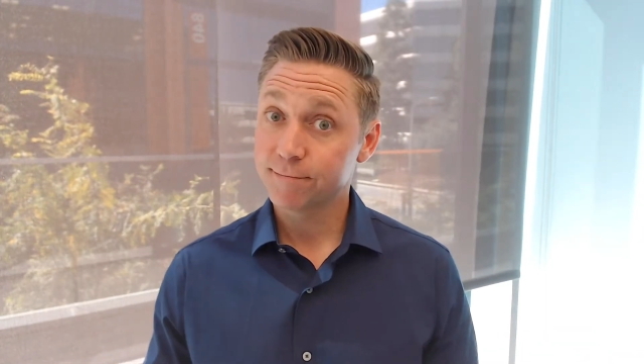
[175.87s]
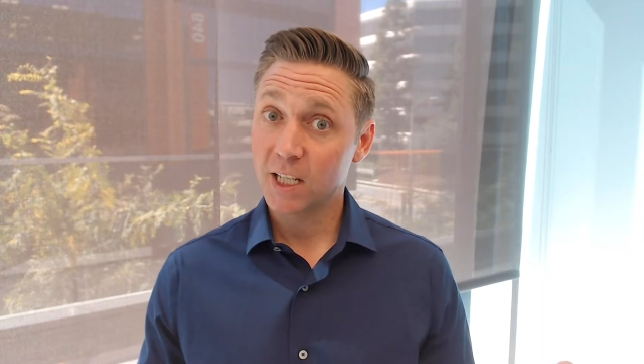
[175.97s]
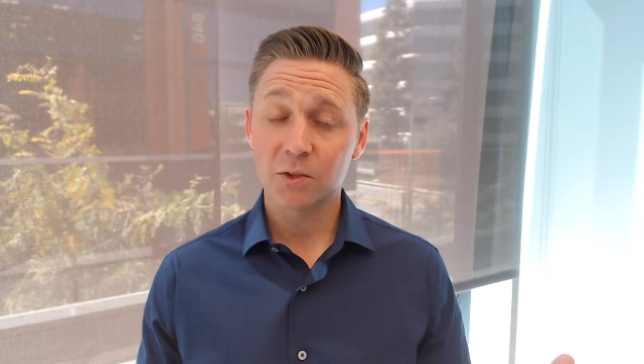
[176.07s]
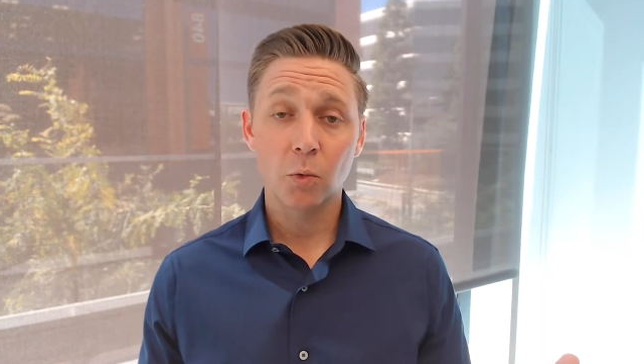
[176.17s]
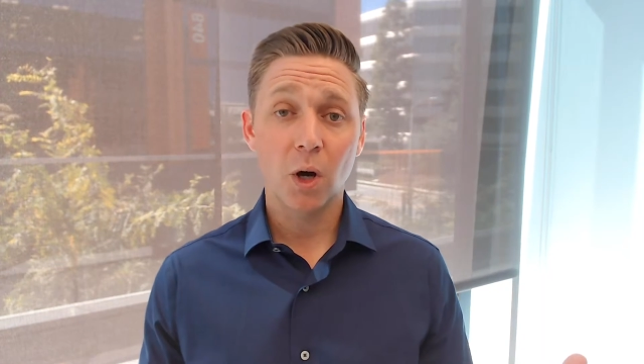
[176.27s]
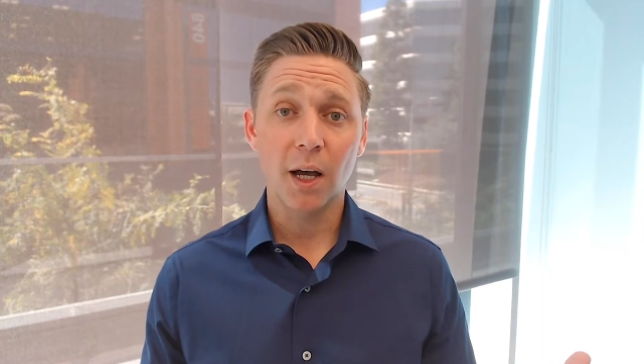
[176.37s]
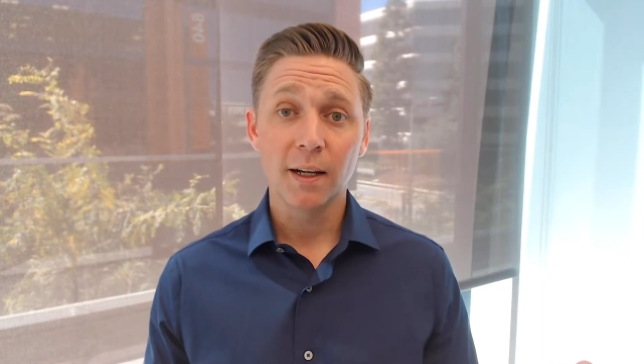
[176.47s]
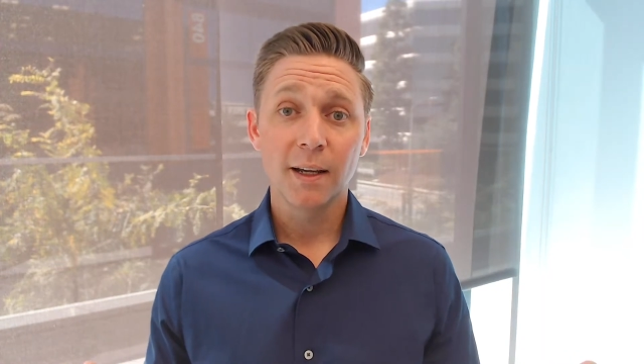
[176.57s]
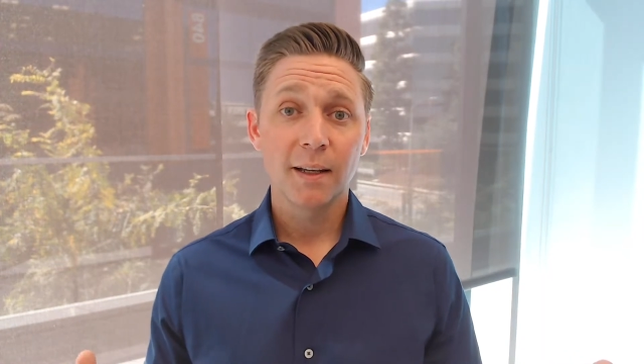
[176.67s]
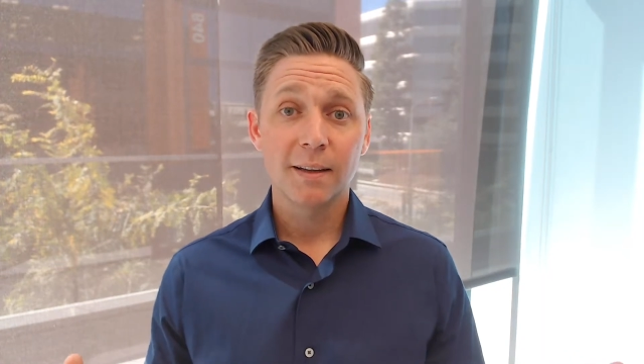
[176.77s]
Guess
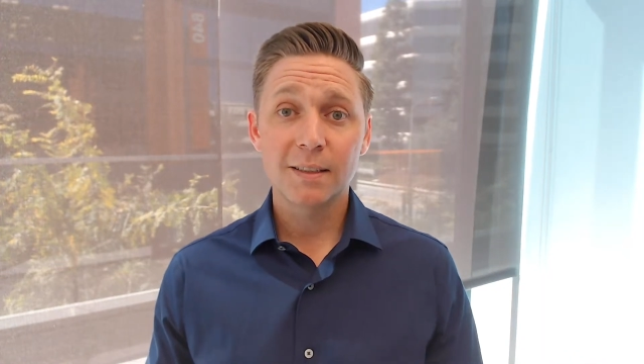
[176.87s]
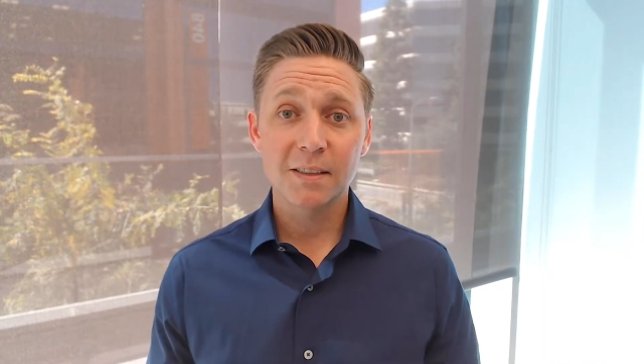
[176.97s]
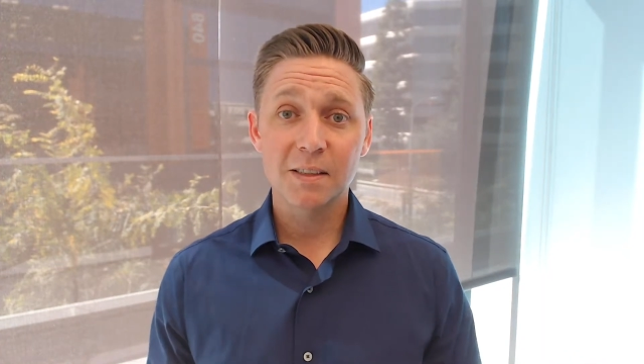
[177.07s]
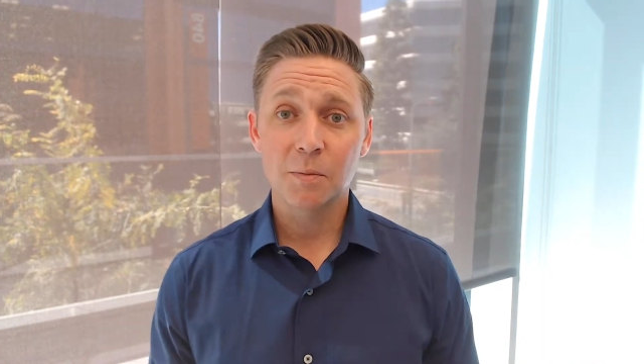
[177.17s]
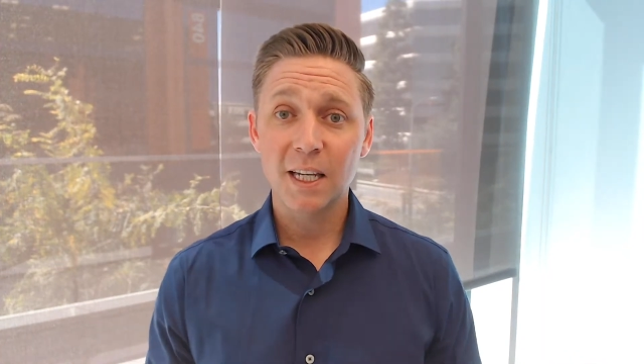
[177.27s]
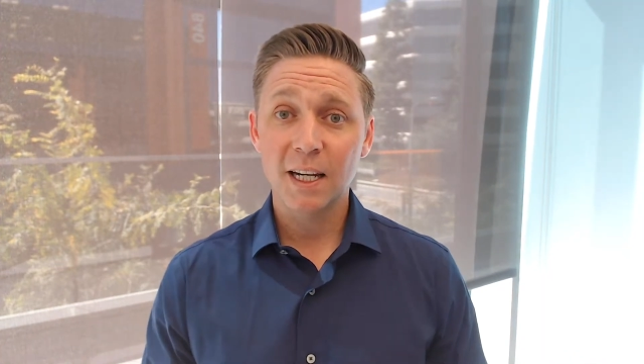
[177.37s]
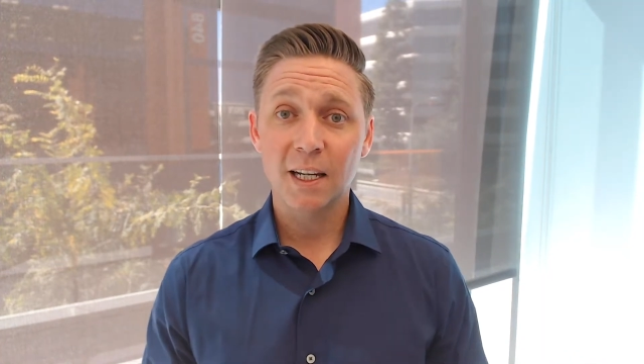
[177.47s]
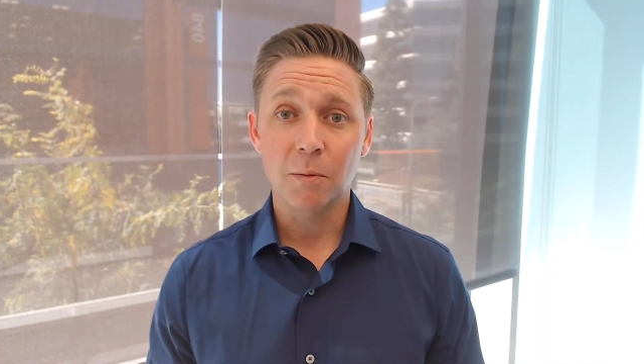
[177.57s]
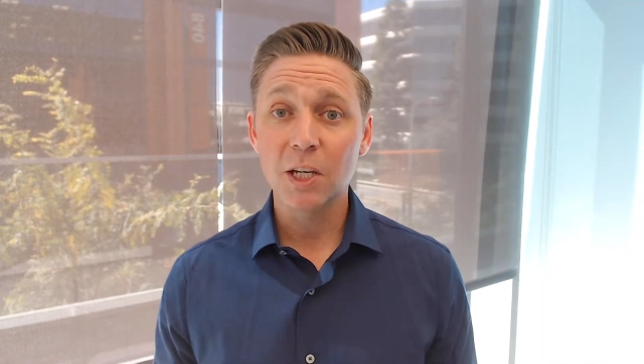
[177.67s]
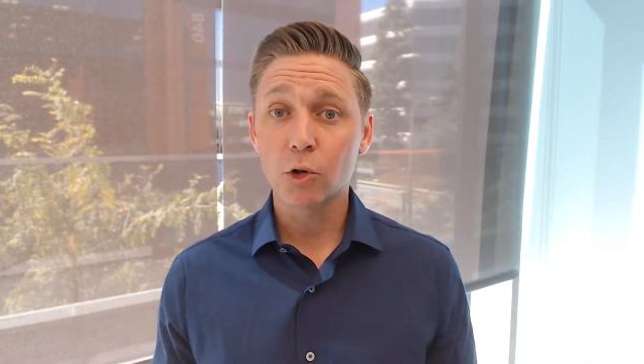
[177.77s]
what? This is the
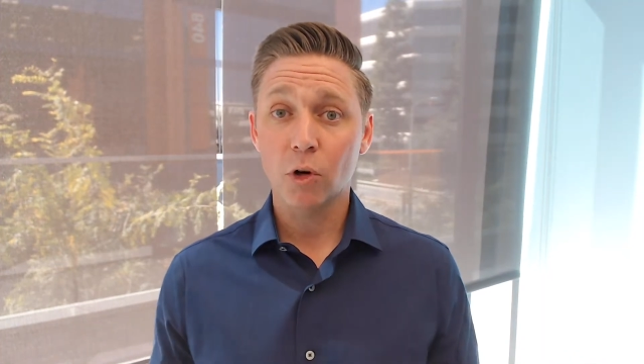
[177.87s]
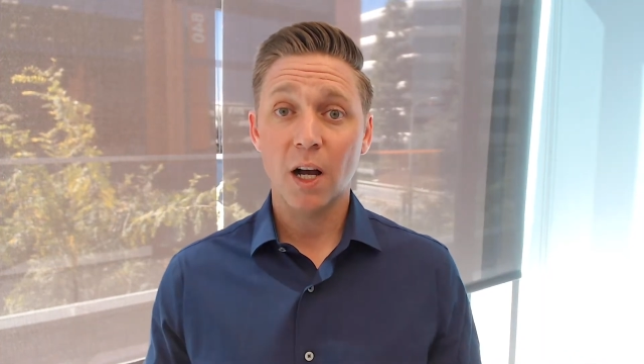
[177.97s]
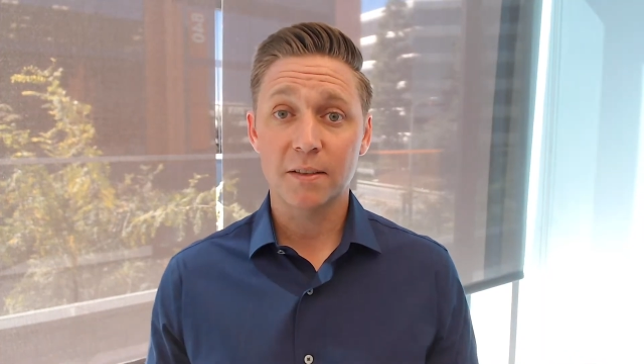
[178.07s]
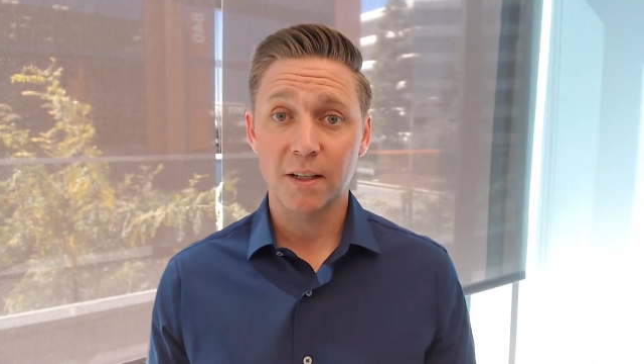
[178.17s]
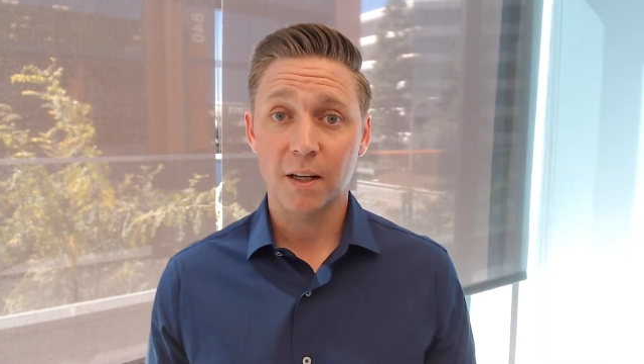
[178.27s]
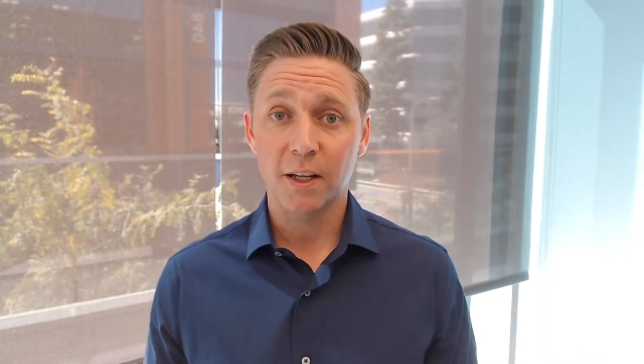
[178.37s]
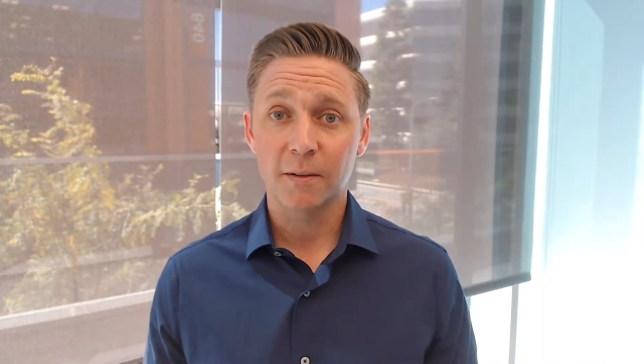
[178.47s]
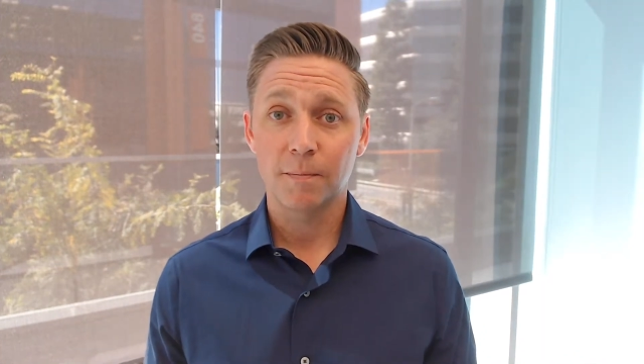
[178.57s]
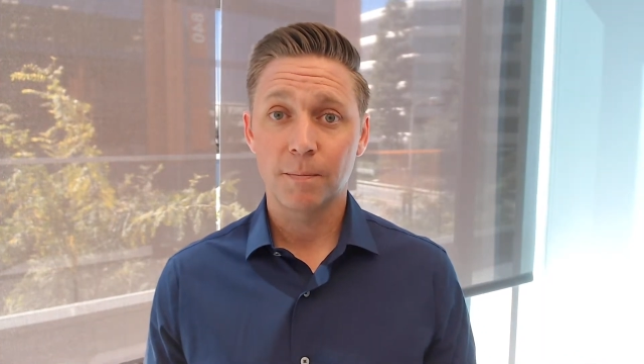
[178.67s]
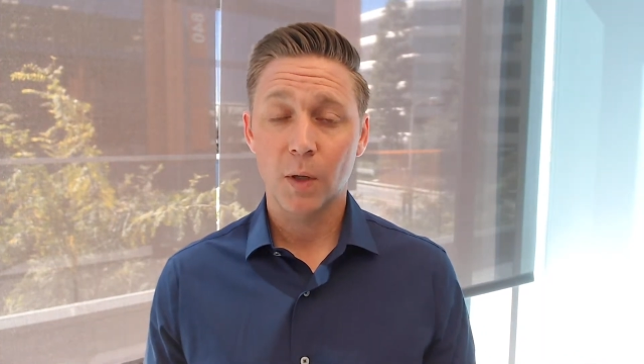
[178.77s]
beginning of me cross-selling,
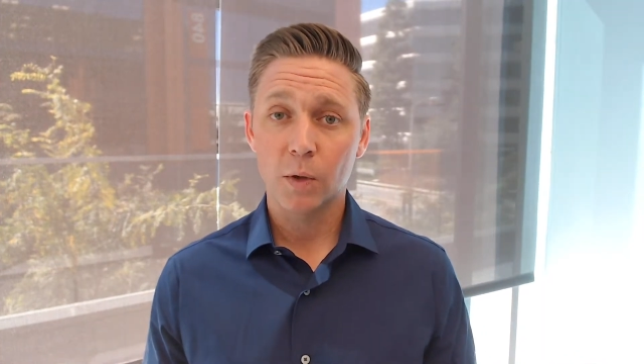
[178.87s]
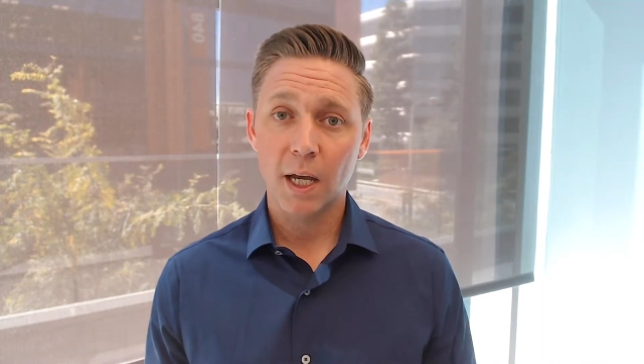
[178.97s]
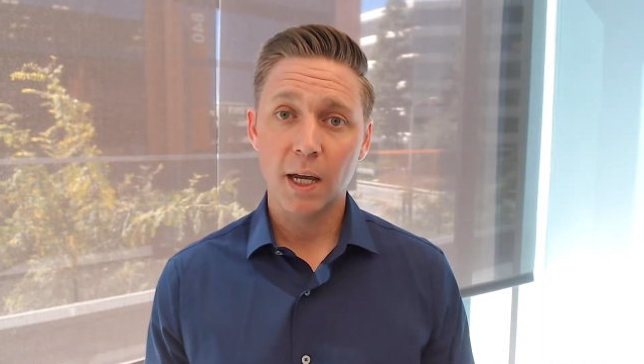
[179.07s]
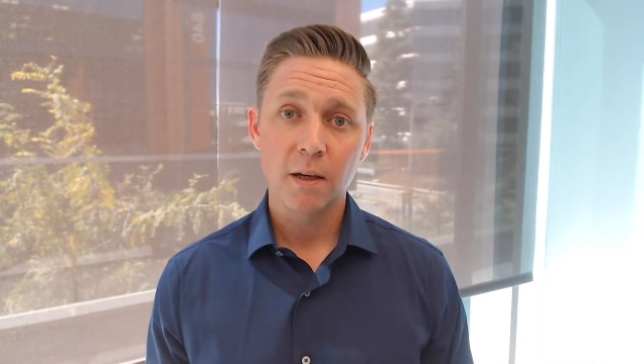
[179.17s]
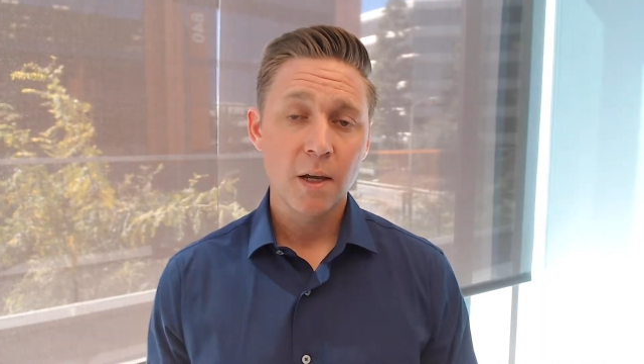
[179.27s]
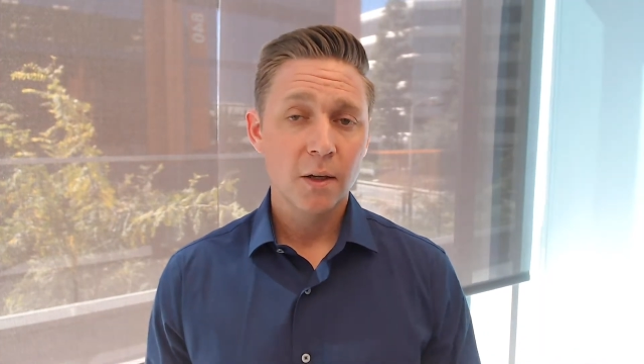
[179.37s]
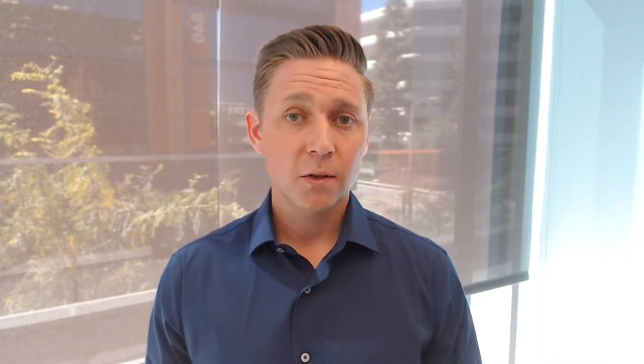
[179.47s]
okay?